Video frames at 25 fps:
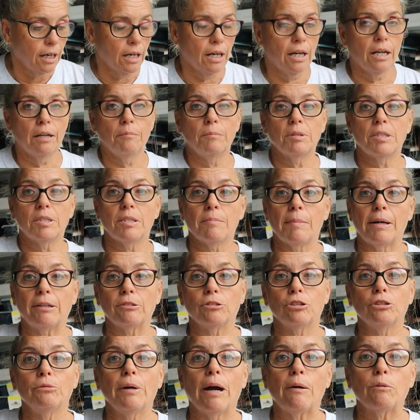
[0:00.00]
It's
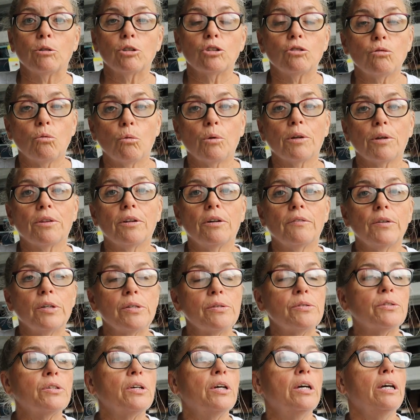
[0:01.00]
about 2 hours north of
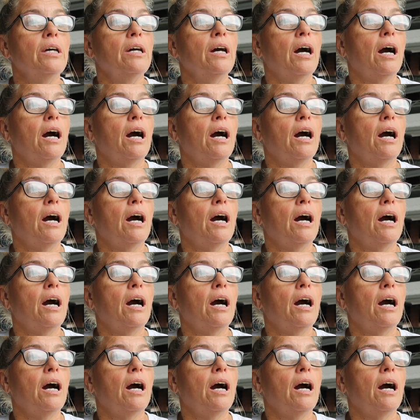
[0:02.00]
us.